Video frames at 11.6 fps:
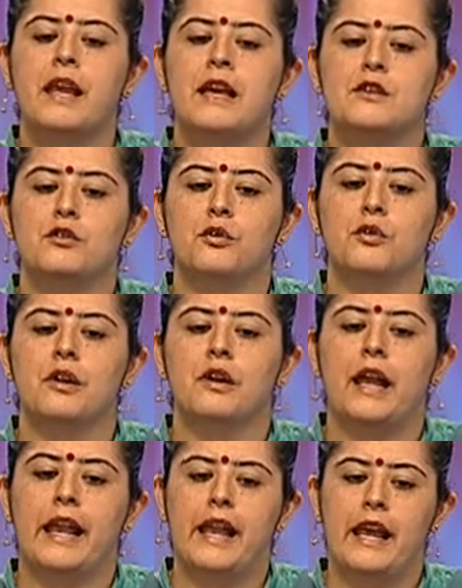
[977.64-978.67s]
So, uh,
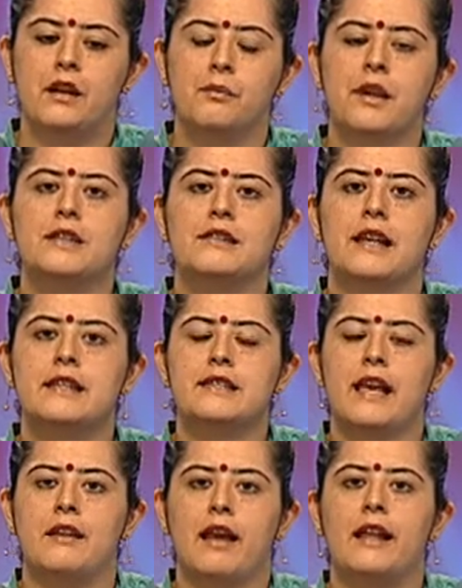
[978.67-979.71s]
academics in
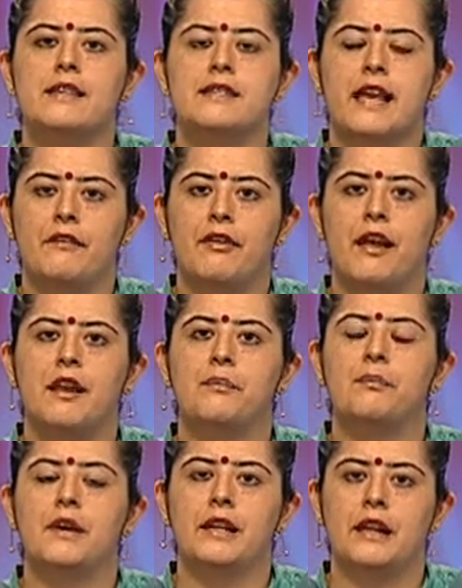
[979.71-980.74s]
and self help
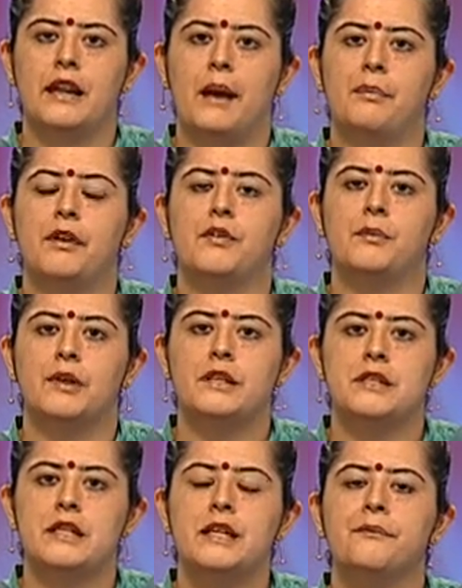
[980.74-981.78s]
in adaptive
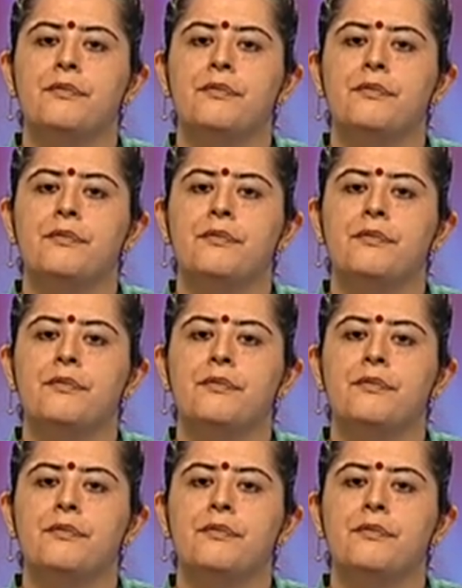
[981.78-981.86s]
ability.